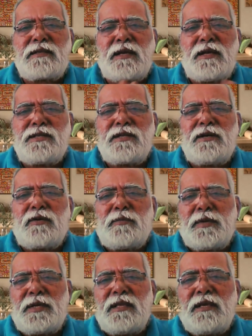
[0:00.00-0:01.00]
considered to
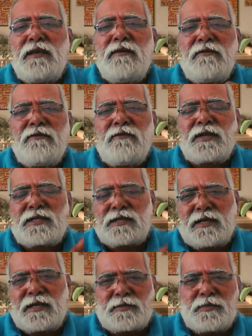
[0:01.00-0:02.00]
be the first
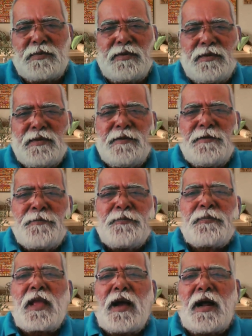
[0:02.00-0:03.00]
cusp.
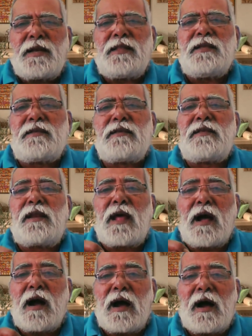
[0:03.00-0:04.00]
And this is an
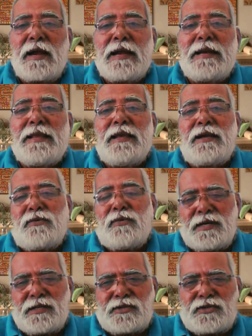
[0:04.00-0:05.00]
unequal
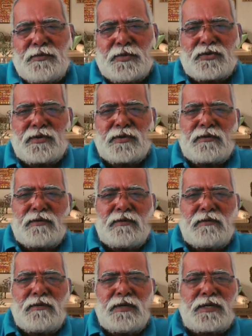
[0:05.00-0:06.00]
distribution.
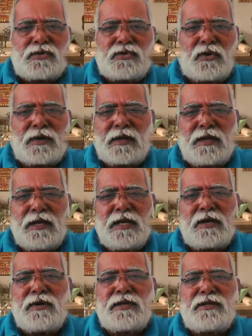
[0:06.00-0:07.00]
It is not
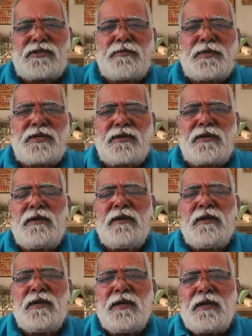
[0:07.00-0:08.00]
equal distribution,
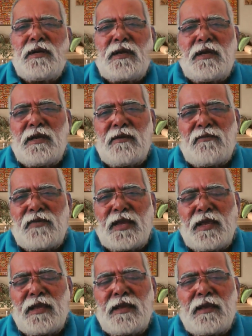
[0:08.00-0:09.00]
giving